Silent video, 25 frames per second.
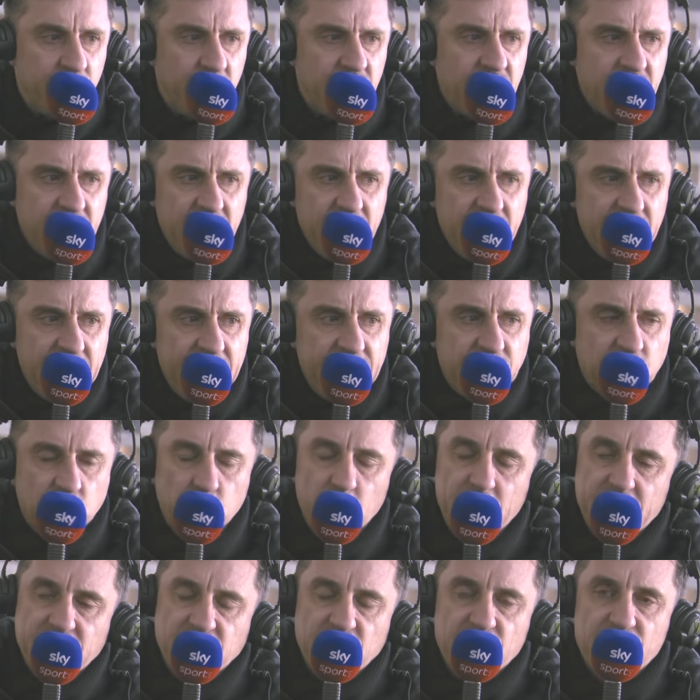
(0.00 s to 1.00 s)
But it
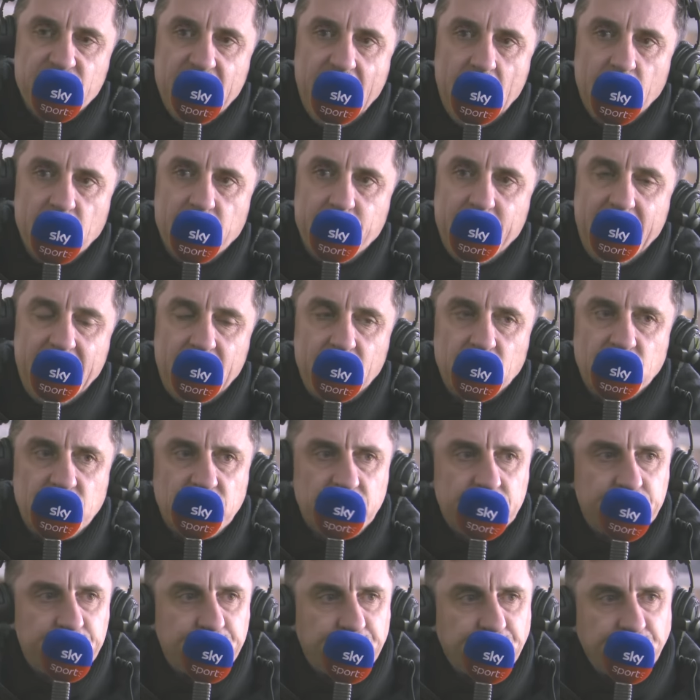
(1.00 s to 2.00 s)
swings and roundabouts.